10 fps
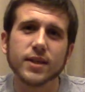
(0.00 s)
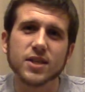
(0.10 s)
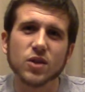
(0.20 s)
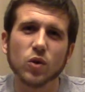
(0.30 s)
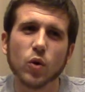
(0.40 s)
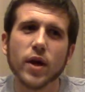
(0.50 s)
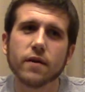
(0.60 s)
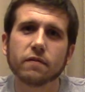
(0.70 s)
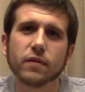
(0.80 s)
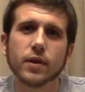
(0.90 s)
That's a little
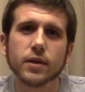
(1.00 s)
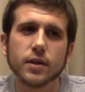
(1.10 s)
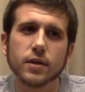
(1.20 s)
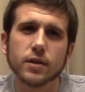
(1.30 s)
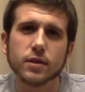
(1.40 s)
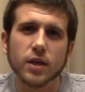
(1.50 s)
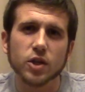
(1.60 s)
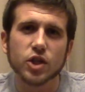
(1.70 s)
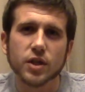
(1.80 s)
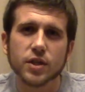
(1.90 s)
iffy,
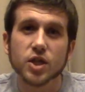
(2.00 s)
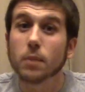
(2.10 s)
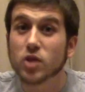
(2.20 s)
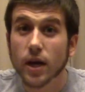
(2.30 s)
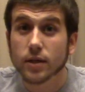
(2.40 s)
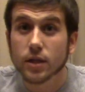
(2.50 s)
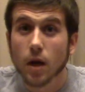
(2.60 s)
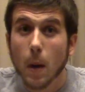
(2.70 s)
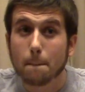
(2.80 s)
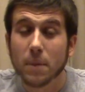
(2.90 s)
touchy subject,
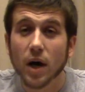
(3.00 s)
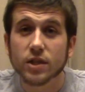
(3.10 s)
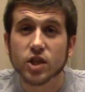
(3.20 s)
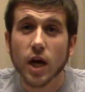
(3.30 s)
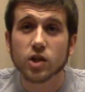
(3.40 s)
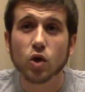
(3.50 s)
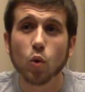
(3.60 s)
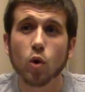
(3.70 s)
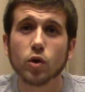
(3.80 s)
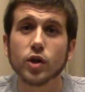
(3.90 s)
but Josh
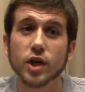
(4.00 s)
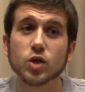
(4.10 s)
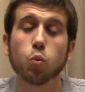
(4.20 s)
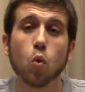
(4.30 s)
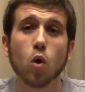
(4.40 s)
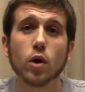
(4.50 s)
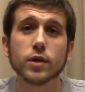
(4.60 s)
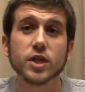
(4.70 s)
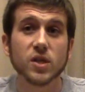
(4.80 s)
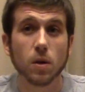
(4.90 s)
Gordon does
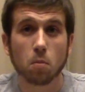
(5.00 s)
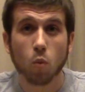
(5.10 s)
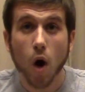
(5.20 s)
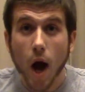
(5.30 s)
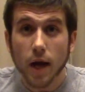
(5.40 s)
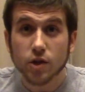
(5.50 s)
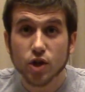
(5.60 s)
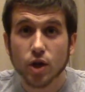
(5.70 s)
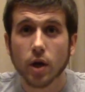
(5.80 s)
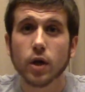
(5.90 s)
warrant some
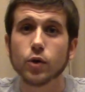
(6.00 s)
watch.